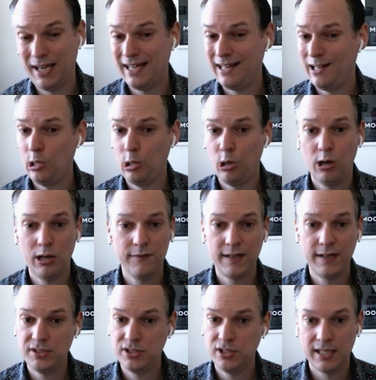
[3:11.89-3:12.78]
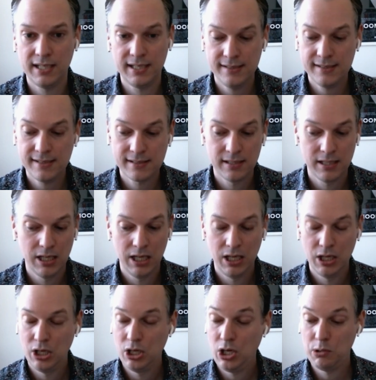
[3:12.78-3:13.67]
So we had a lot of engineers
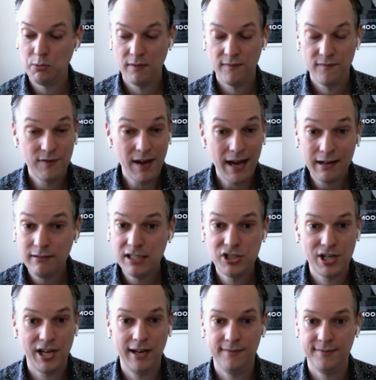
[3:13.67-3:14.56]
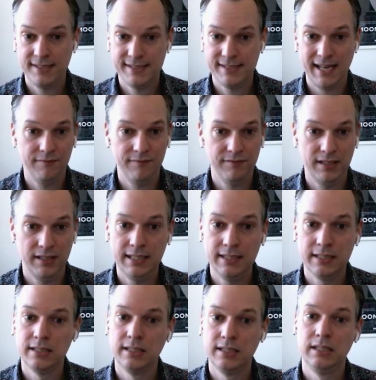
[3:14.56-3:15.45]
who were very Java
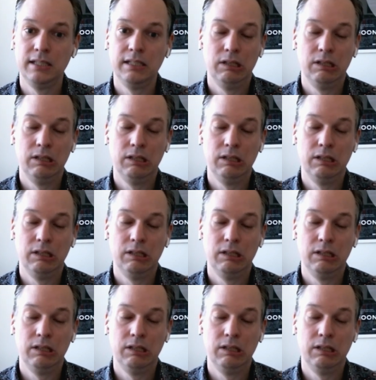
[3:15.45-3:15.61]
savvy.